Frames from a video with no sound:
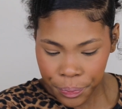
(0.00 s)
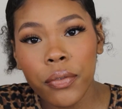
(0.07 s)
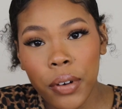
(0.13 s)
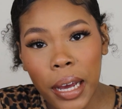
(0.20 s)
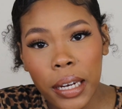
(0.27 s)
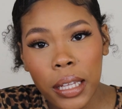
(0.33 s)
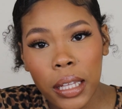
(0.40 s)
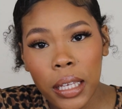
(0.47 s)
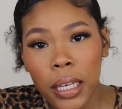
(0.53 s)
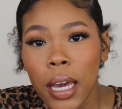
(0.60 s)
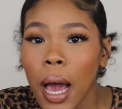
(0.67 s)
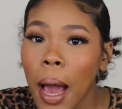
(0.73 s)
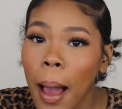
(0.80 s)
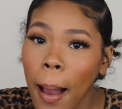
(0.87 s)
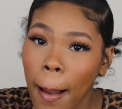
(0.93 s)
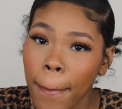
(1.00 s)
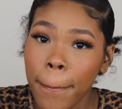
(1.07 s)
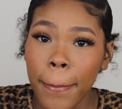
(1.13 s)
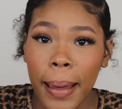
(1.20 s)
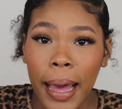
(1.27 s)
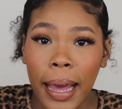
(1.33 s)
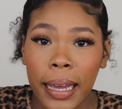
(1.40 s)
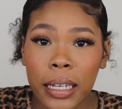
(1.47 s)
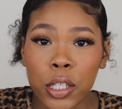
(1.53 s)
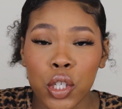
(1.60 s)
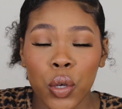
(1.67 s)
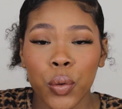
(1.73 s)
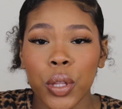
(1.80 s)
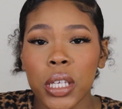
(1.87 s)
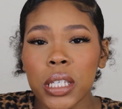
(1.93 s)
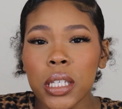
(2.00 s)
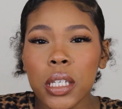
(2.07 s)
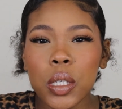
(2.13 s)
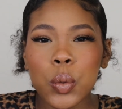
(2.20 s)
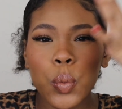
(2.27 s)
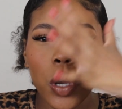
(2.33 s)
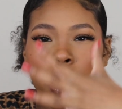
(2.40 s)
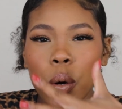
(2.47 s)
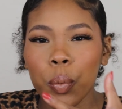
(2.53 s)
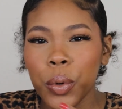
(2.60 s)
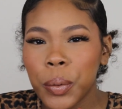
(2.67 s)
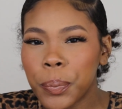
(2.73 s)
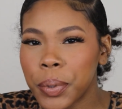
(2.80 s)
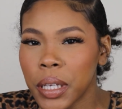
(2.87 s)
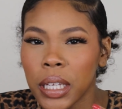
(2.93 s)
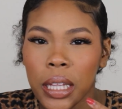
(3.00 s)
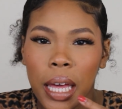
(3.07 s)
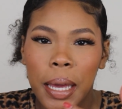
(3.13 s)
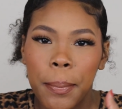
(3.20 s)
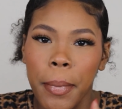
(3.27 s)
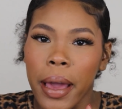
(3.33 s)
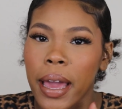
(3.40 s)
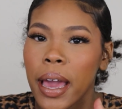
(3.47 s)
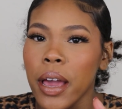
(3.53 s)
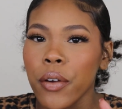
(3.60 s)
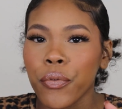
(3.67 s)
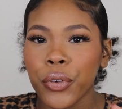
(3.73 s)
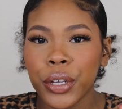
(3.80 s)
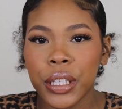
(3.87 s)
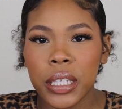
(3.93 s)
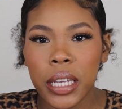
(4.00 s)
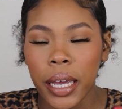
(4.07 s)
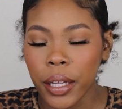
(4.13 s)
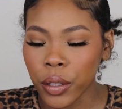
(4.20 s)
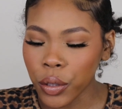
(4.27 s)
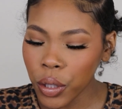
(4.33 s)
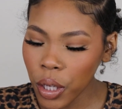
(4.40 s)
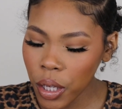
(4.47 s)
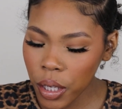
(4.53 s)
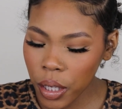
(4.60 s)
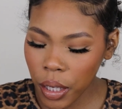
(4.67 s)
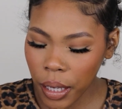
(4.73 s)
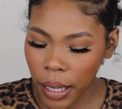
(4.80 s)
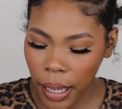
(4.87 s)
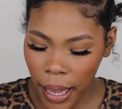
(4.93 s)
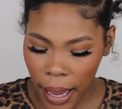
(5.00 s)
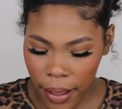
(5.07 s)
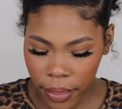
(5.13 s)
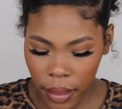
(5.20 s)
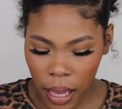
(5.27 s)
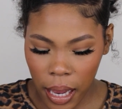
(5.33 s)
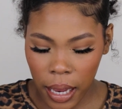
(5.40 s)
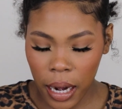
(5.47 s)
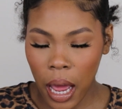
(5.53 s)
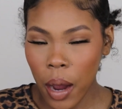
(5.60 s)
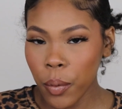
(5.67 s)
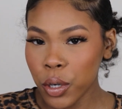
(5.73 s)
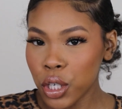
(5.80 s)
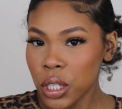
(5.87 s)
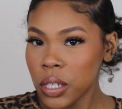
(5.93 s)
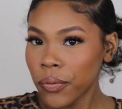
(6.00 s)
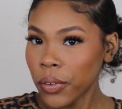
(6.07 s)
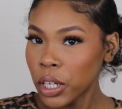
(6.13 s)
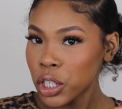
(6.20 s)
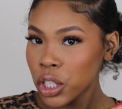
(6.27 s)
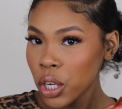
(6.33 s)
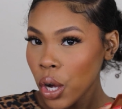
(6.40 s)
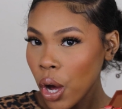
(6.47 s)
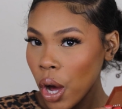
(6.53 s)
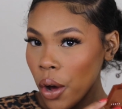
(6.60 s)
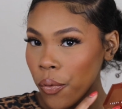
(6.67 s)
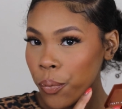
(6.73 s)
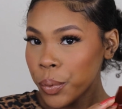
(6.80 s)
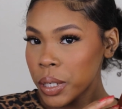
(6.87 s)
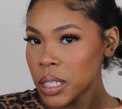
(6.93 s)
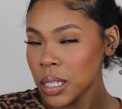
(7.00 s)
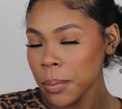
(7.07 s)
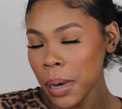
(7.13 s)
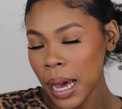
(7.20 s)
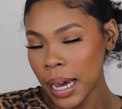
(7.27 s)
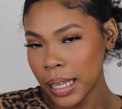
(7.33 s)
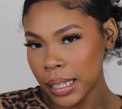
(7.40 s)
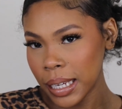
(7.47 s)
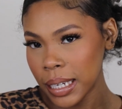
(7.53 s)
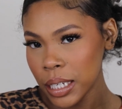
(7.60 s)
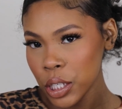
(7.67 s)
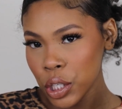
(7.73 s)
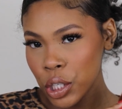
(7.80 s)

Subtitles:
Finally, I'm back. So this is what would be like my everyday look, and then I would just finish it off with some highlight.